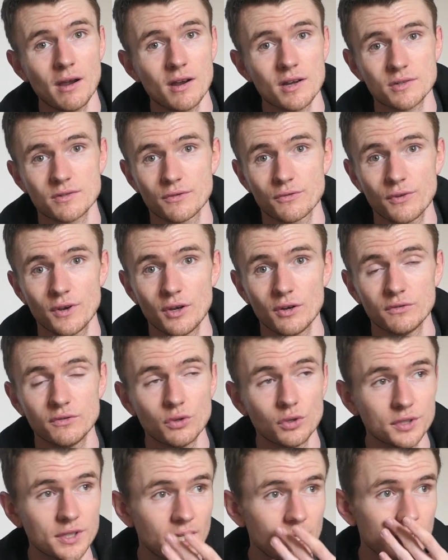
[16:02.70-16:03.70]
Paris for 3 or
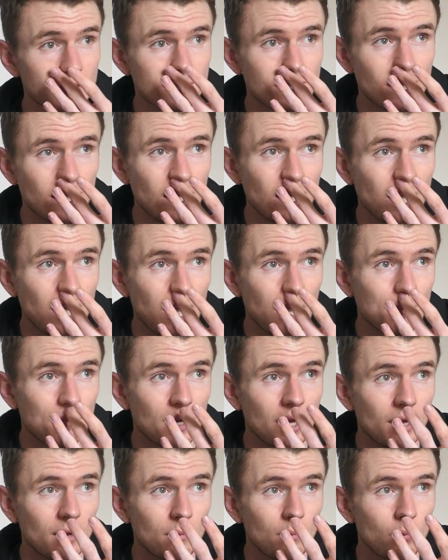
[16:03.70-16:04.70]
4 days,
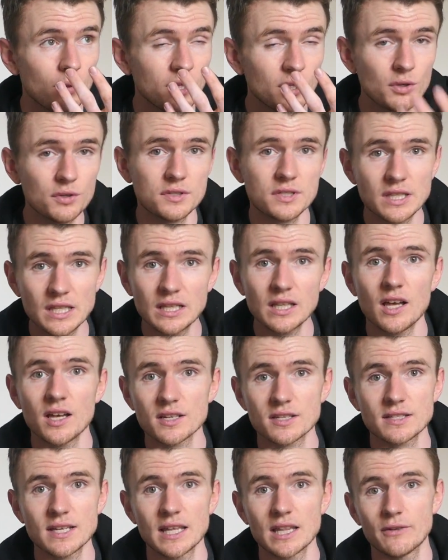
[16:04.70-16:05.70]
but when they got to the
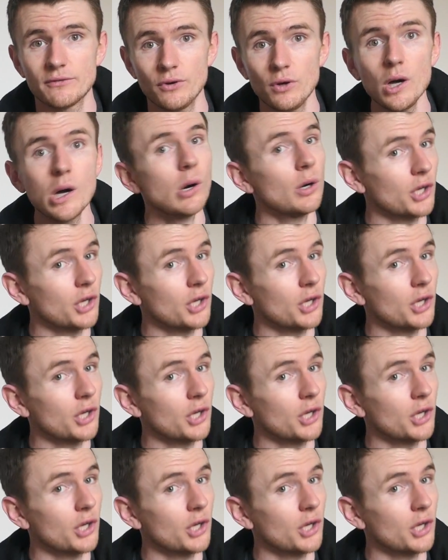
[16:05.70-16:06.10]
last day and I thought,